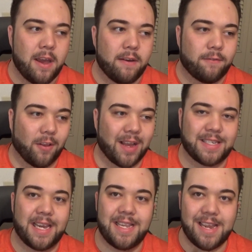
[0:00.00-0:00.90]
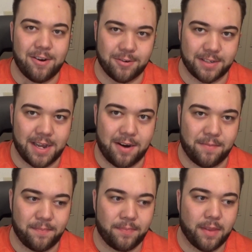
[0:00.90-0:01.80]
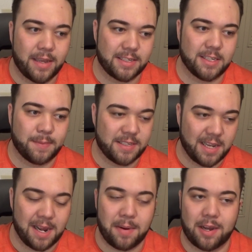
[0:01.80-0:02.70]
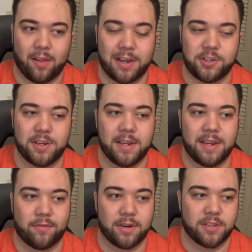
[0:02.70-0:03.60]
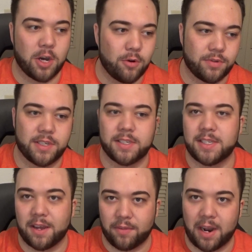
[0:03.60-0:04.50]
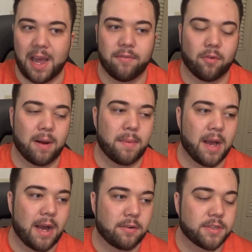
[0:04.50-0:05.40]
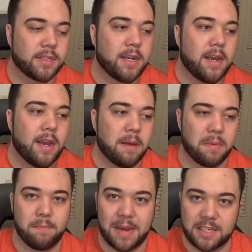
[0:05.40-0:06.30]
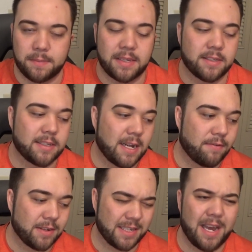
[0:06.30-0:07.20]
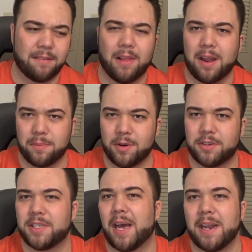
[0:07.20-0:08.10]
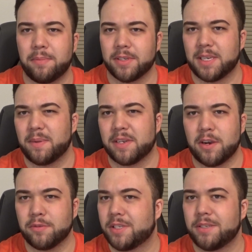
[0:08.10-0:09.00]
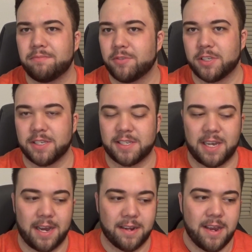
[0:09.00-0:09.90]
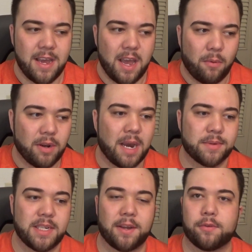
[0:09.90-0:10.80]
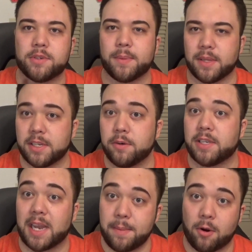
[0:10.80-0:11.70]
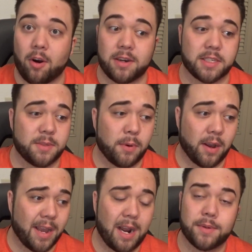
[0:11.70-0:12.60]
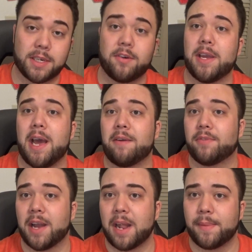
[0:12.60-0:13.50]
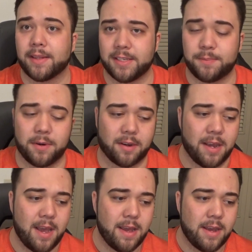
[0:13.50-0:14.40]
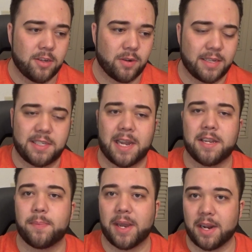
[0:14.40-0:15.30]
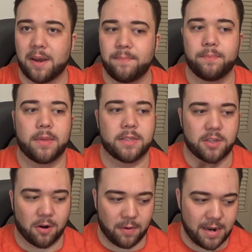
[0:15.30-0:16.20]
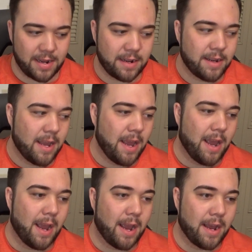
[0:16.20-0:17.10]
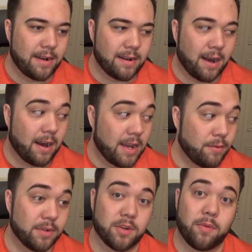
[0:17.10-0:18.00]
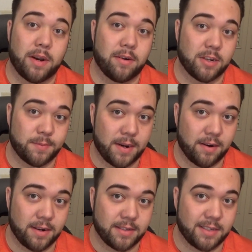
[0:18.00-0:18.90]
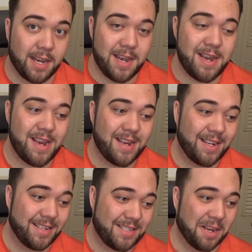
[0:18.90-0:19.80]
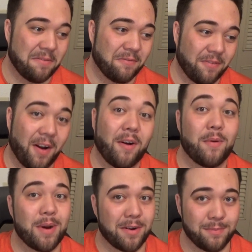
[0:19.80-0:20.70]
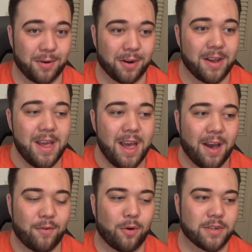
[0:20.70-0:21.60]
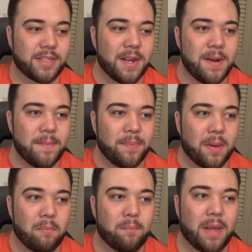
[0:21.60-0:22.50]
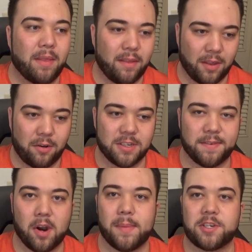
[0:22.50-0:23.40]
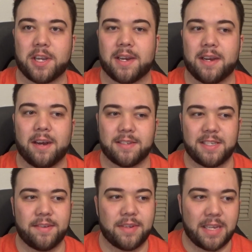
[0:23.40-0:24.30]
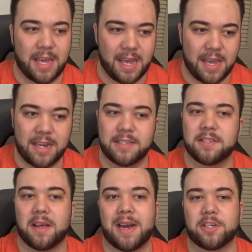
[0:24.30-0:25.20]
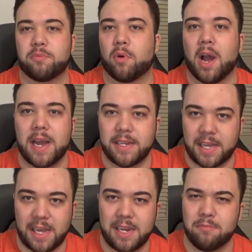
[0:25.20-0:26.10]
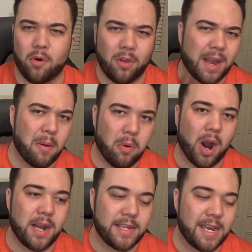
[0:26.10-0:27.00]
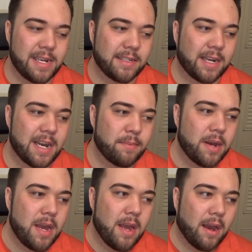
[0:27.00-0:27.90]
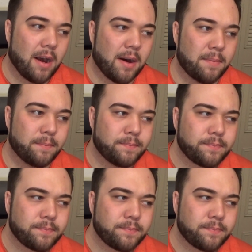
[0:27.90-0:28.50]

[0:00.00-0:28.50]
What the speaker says: for like 10 years now, as it's been sitting in my collection in different totes and stuff that I have around my house, in my basement and stuff, because I had a lot of books. I had to put some in totes, just aside. One day I was digging through some of the totes, I came across this book again. I was like, oh yeah, I forgot about this book. So I decided to pick it up and start reading it, and it was a weird experience. It's a very weird book. Of course, Bentley Little is very much like a Stephen King / Brian Keene, more like a Brian Keene type, in